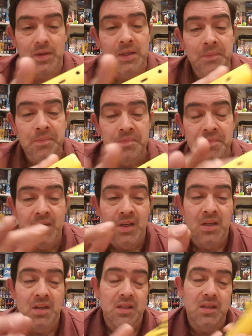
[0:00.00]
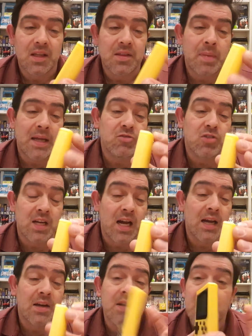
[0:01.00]
and let the battery
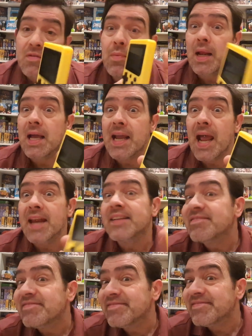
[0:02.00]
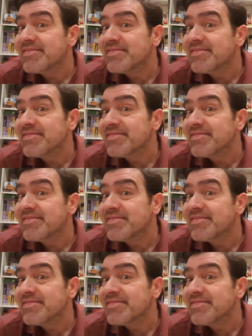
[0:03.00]
die and never play it again.